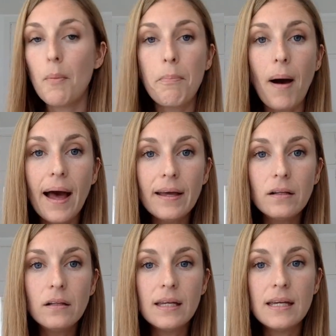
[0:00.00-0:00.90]

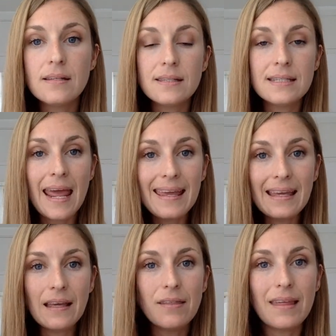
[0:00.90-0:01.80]
pile is
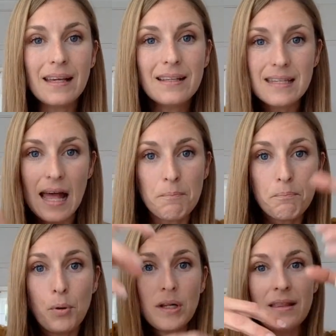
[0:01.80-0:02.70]
taking things and
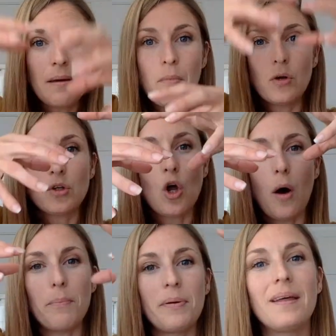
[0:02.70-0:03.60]
putting them on
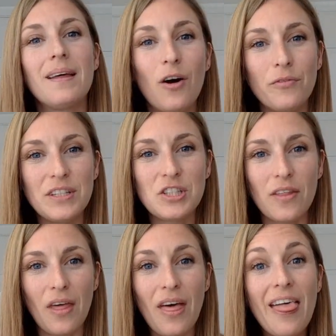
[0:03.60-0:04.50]
top of each
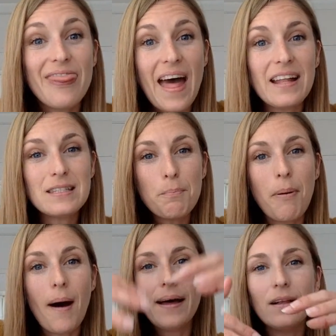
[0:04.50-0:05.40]
other. That's a
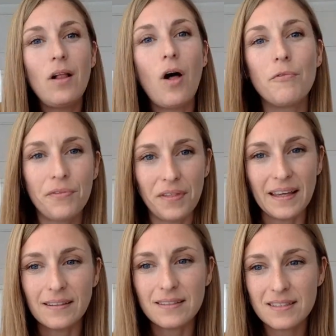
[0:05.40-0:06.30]
pile of
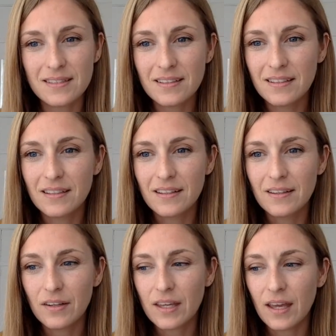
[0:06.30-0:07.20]
things,
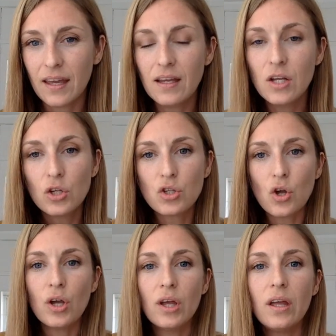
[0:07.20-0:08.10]
okay?
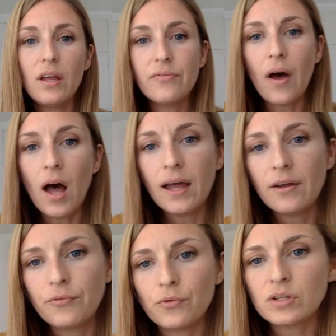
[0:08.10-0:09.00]
So if I, for